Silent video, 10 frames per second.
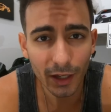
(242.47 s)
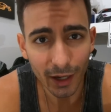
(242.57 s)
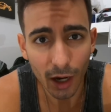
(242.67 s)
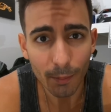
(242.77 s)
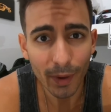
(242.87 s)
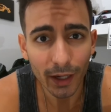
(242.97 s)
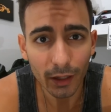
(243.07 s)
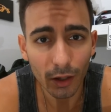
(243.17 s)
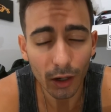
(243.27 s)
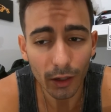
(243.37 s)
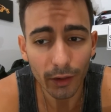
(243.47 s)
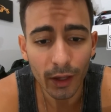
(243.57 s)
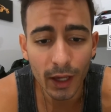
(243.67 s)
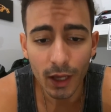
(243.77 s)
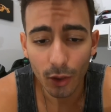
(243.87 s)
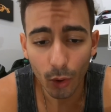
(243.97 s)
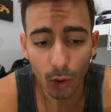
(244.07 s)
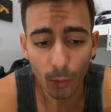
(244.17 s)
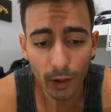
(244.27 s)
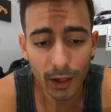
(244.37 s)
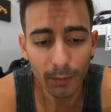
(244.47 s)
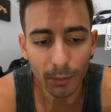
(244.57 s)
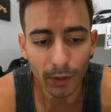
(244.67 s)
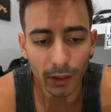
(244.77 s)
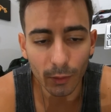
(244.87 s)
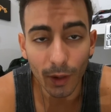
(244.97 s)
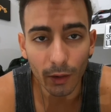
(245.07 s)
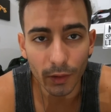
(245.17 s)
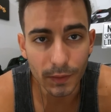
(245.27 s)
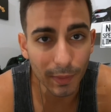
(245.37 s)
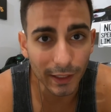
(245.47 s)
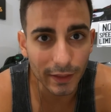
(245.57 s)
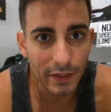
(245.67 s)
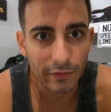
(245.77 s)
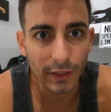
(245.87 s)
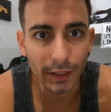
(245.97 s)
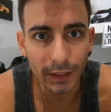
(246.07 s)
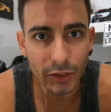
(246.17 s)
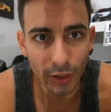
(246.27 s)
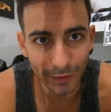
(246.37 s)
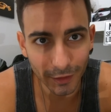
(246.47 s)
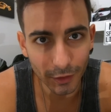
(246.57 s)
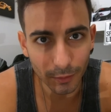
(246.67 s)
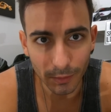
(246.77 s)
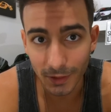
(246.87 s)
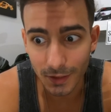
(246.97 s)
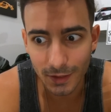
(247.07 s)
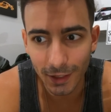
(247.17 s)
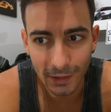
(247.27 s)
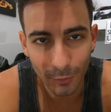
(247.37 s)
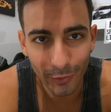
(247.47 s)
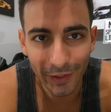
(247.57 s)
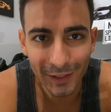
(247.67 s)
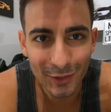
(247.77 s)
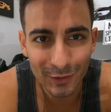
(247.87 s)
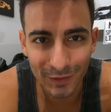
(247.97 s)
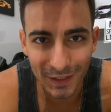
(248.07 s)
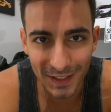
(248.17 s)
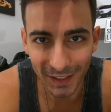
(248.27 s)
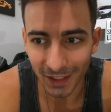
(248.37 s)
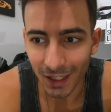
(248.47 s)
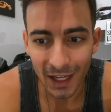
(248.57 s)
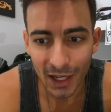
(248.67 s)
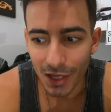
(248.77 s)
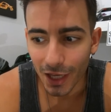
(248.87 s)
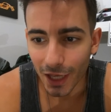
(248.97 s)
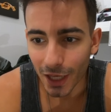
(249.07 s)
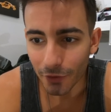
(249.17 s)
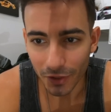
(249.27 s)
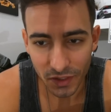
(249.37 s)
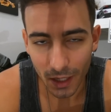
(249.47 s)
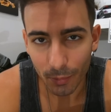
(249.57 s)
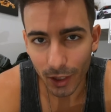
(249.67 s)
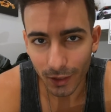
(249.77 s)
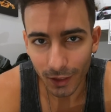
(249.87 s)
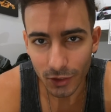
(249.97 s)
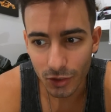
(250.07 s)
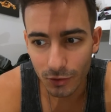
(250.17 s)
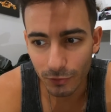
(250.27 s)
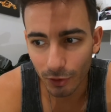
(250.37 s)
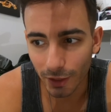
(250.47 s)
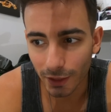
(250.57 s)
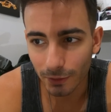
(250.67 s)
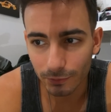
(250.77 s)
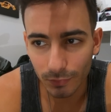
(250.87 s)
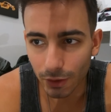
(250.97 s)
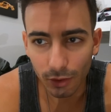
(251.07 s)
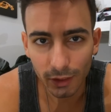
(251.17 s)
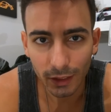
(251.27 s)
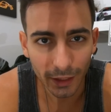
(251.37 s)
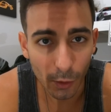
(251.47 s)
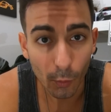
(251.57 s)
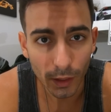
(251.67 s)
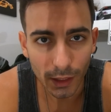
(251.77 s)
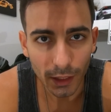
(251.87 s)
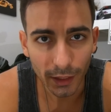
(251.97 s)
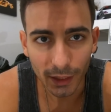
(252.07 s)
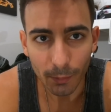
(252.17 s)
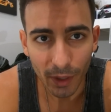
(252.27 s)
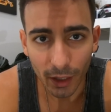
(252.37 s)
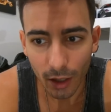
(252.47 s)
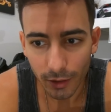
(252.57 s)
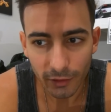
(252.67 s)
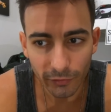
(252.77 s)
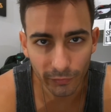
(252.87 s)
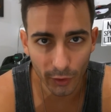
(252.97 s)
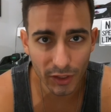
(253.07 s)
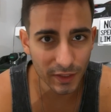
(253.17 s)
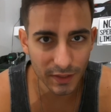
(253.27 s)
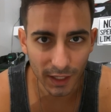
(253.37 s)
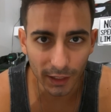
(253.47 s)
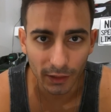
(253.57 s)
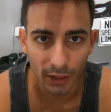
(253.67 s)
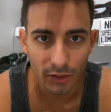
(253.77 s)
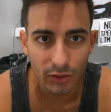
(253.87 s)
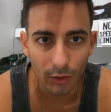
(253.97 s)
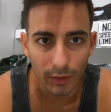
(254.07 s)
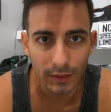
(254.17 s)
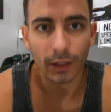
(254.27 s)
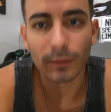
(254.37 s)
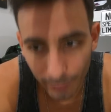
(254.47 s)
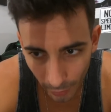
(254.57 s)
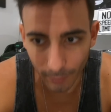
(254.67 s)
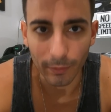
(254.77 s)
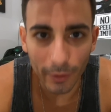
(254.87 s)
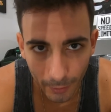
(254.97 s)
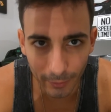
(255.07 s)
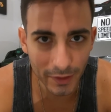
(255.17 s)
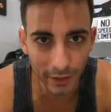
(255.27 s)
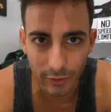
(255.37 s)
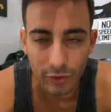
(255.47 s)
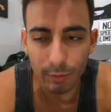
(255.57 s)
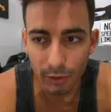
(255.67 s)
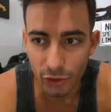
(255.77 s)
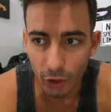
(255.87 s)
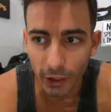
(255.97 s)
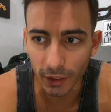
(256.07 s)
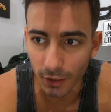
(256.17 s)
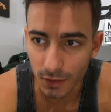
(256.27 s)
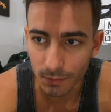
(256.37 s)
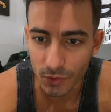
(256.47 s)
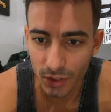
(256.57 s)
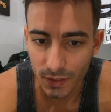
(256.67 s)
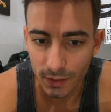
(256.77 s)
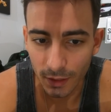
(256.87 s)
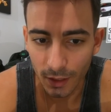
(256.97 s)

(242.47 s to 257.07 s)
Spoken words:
I hop back on the R1M, I'm like, wow, this bike doesn't feel like it's trying to kill me, because that's what the H2 feels like. If I stop riding the H2 for like literally like a week and I get back on it, first and second gear is always like brum, brum. It's like super jerky because I'm just